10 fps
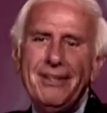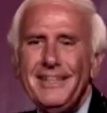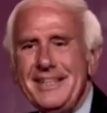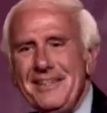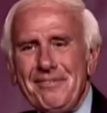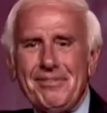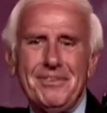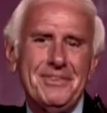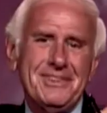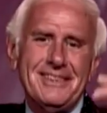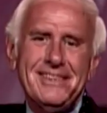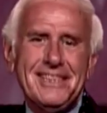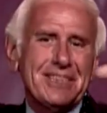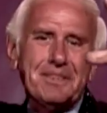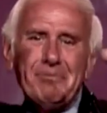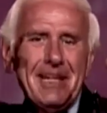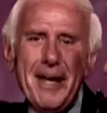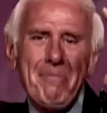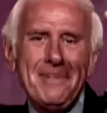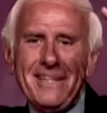and the influence and things will be
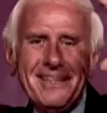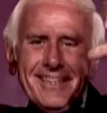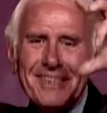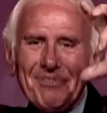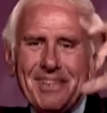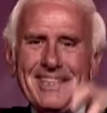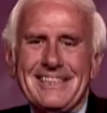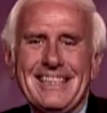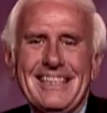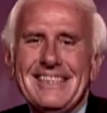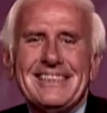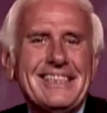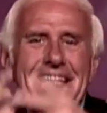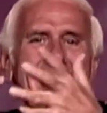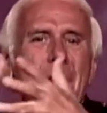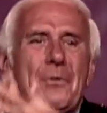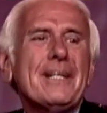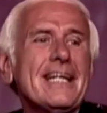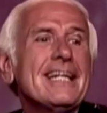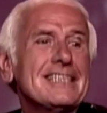happening in this place. See, now we're
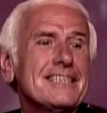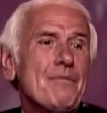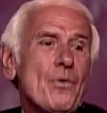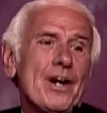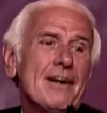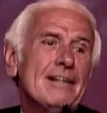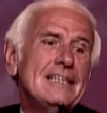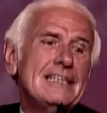getting somewhere.